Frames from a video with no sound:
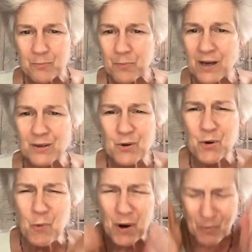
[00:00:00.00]
"But
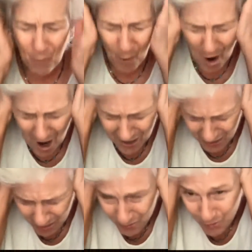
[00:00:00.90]
who would want
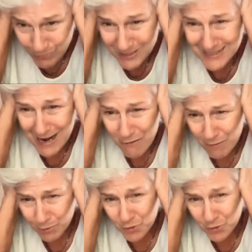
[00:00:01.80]
all those terrible